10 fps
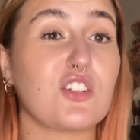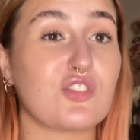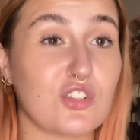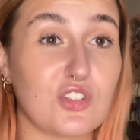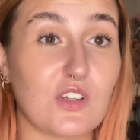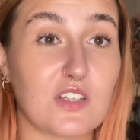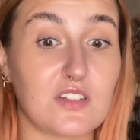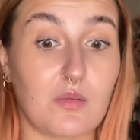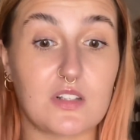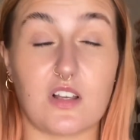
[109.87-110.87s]
just so you can
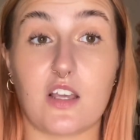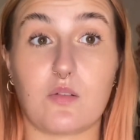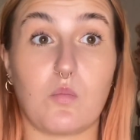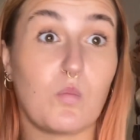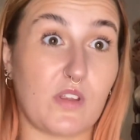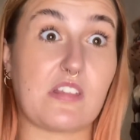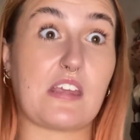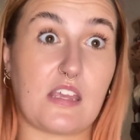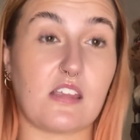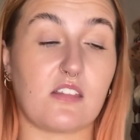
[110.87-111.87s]
see what it's like with
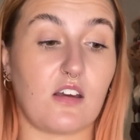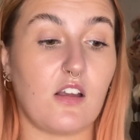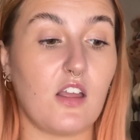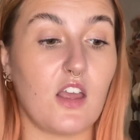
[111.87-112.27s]
either.